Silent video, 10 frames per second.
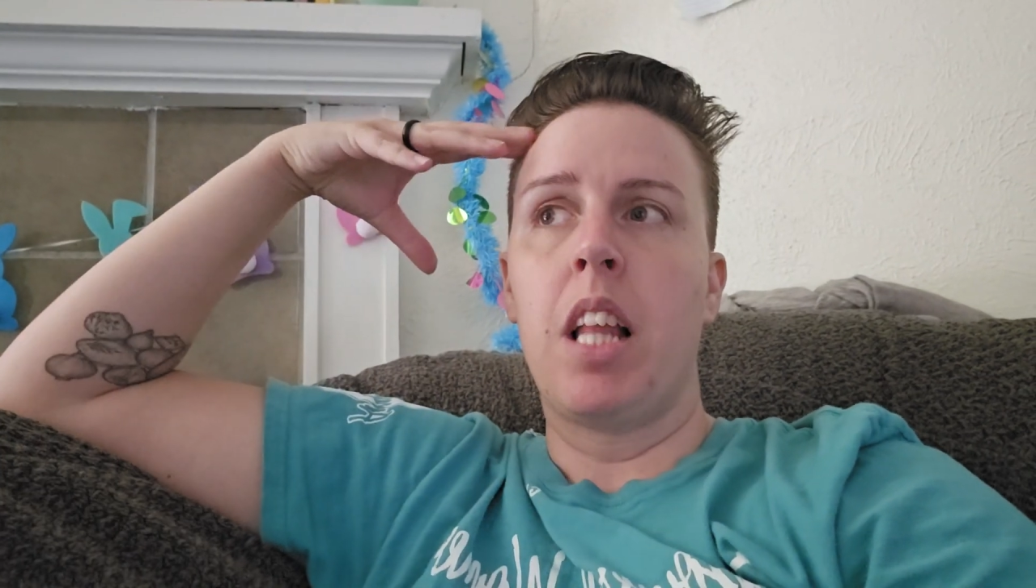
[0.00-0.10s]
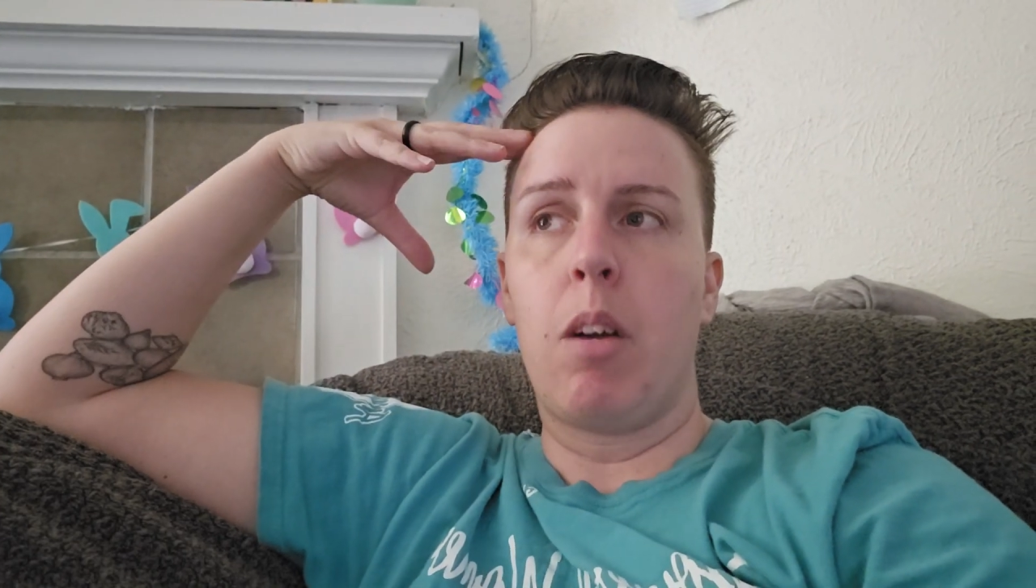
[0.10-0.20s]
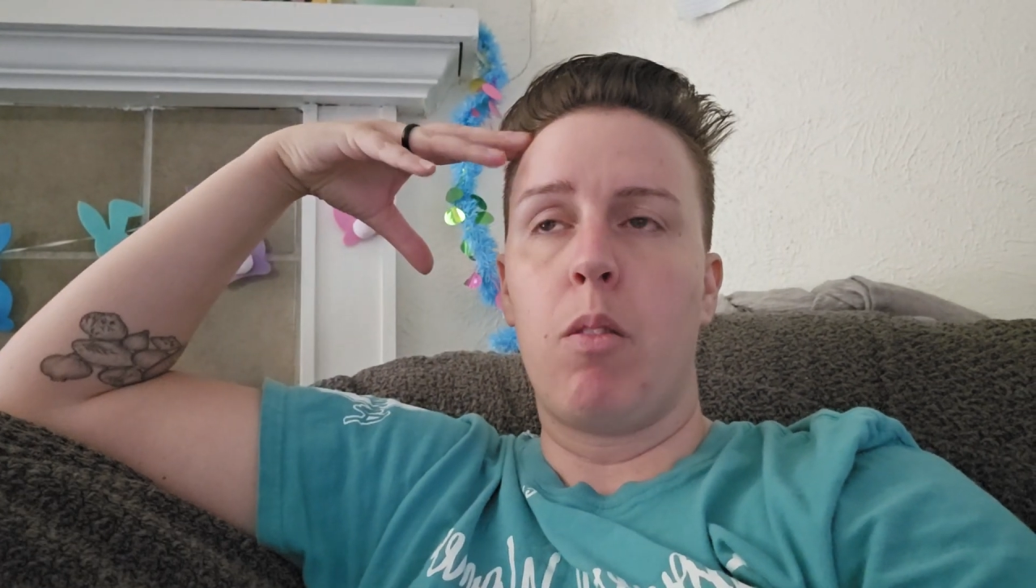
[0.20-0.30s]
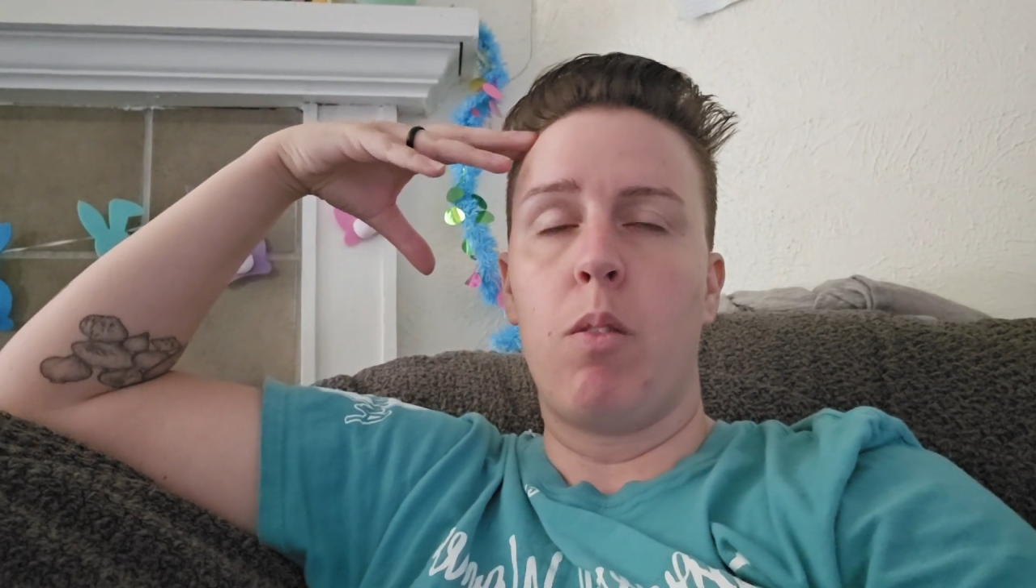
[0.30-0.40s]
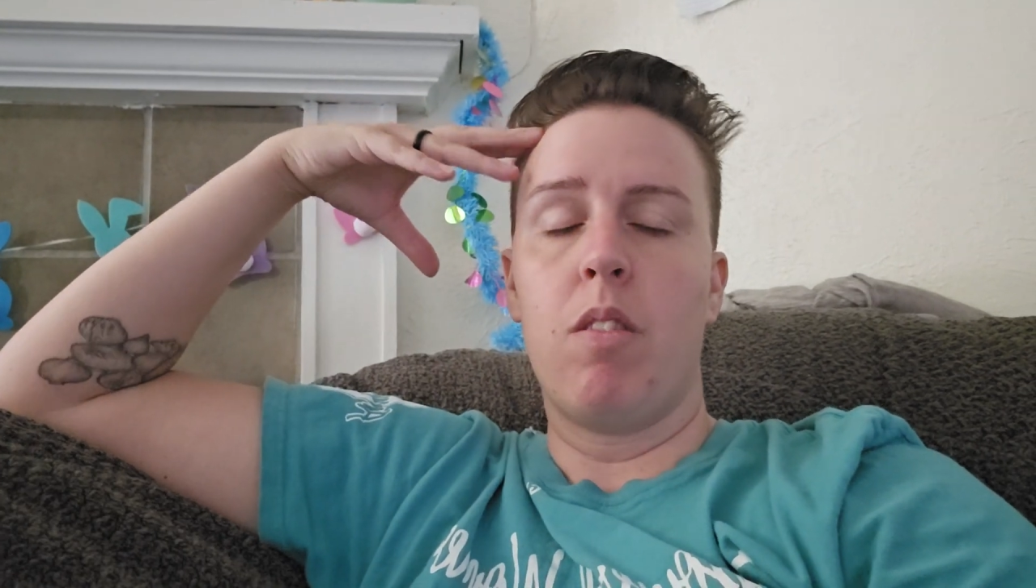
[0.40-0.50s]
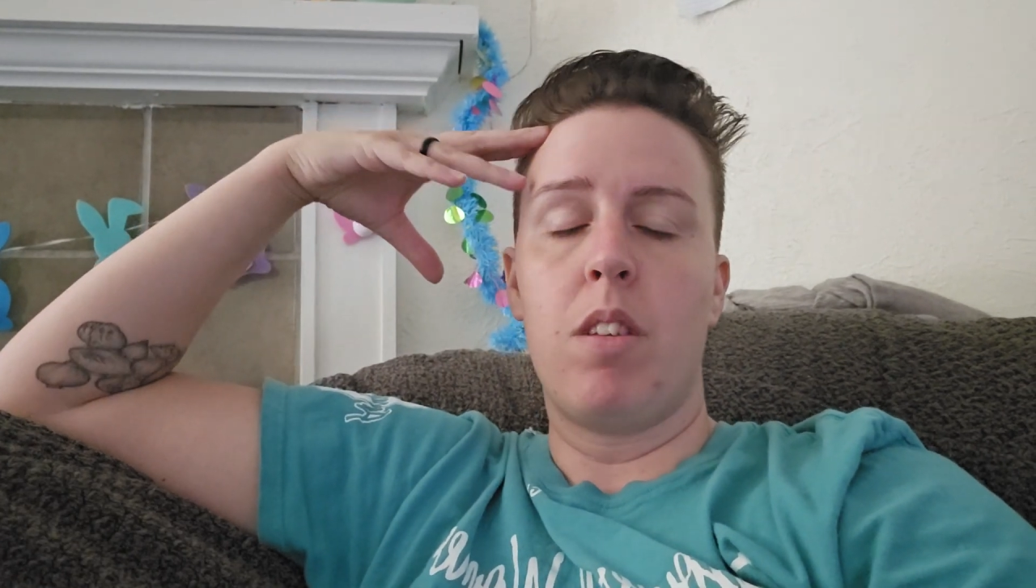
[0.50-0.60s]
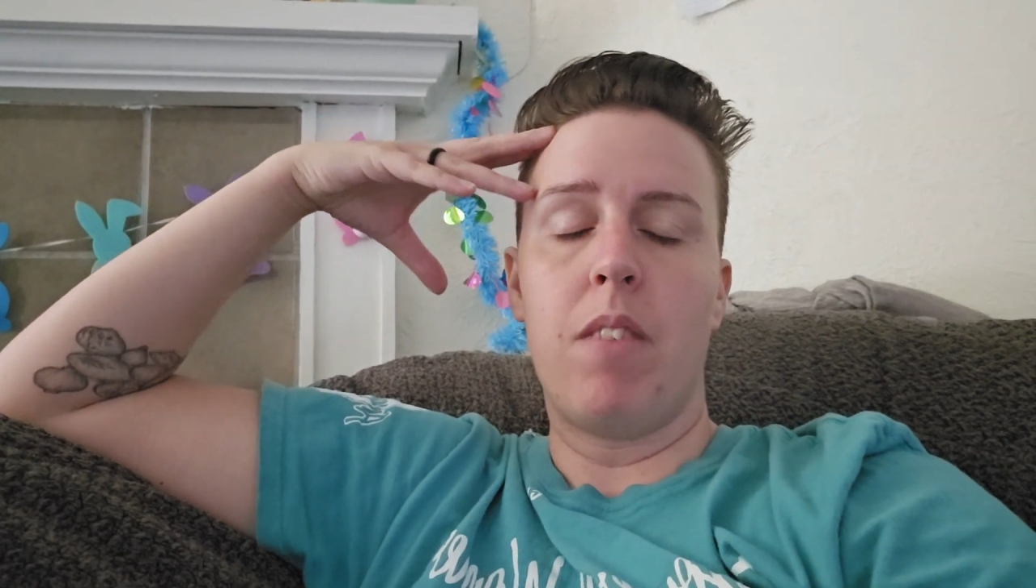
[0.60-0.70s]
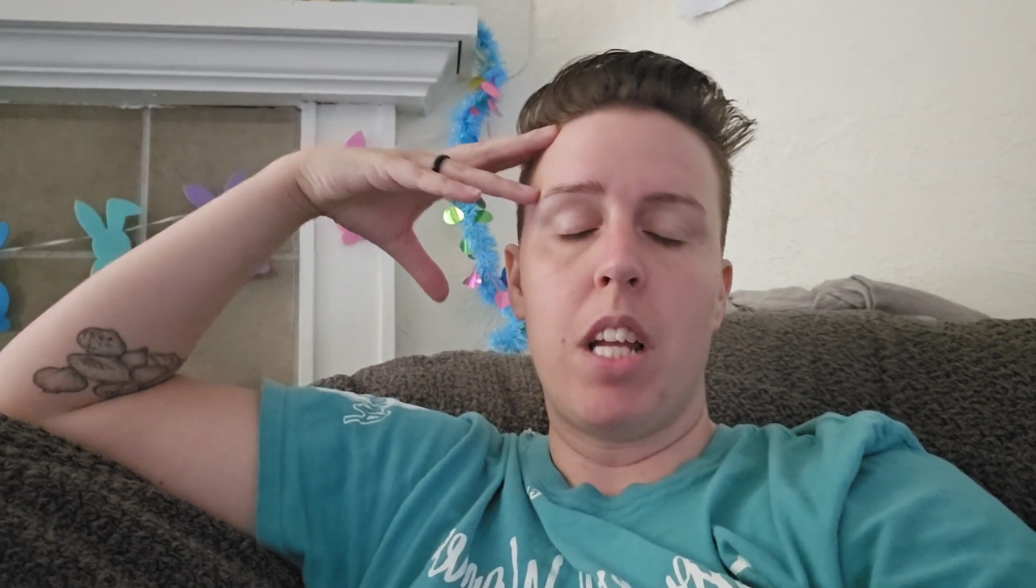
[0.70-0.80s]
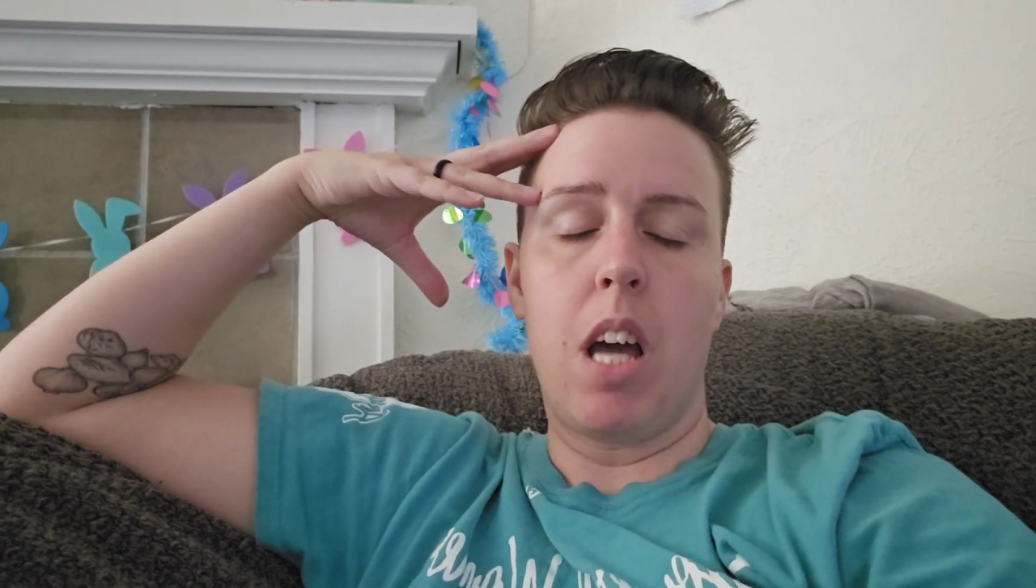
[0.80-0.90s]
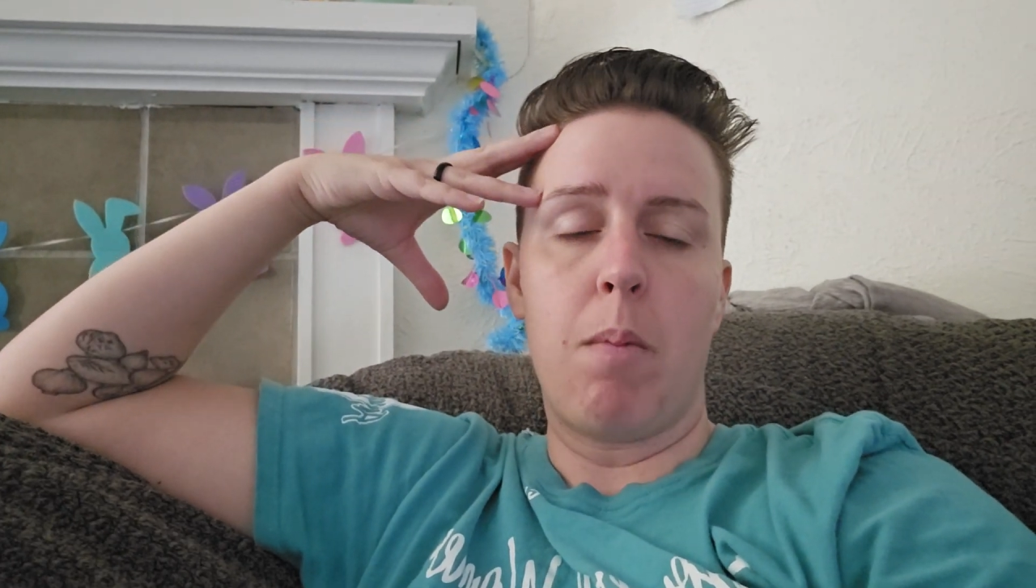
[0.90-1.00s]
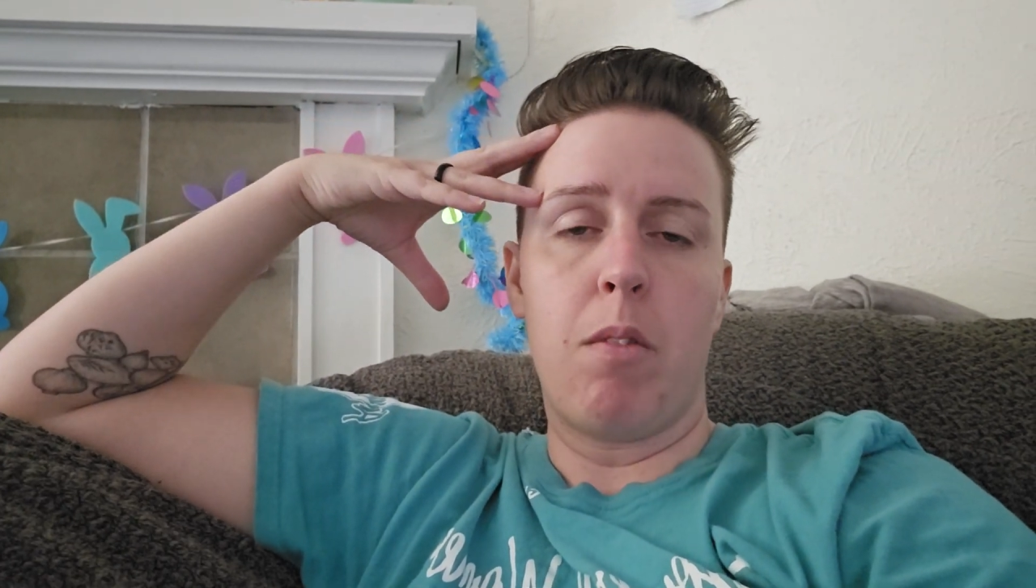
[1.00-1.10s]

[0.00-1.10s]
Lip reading: Like, when we went to Vietnam,